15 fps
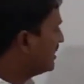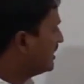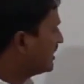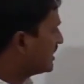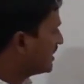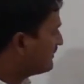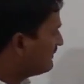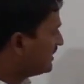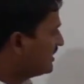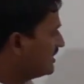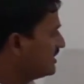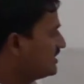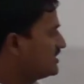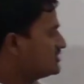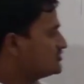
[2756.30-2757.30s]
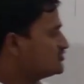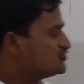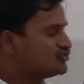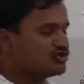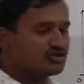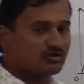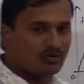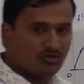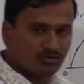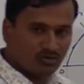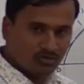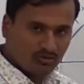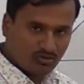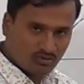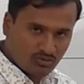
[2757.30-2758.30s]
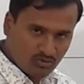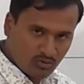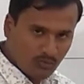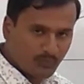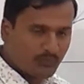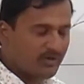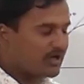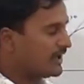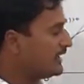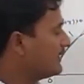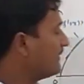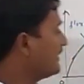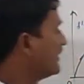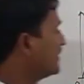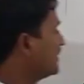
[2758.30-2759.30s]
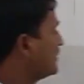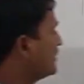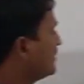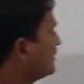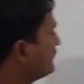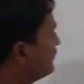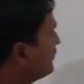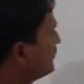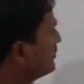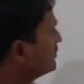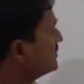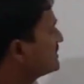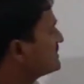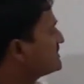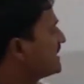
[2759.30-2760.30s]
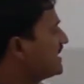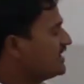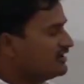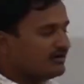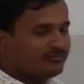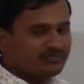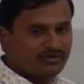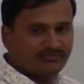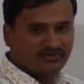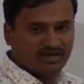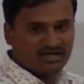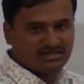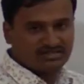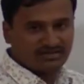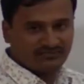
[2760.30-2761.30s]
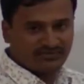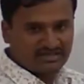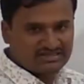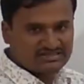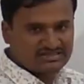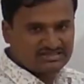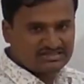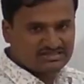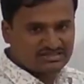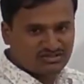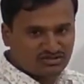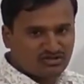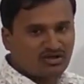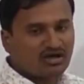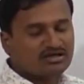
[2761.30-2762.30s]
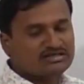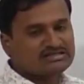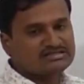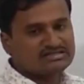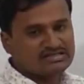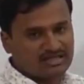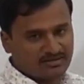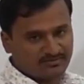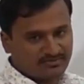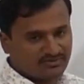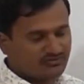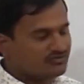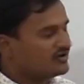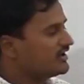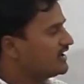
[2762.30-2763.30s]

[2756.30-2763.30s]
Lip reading: interval 0 to 2 pi, so the sign of f dash of x is not same. So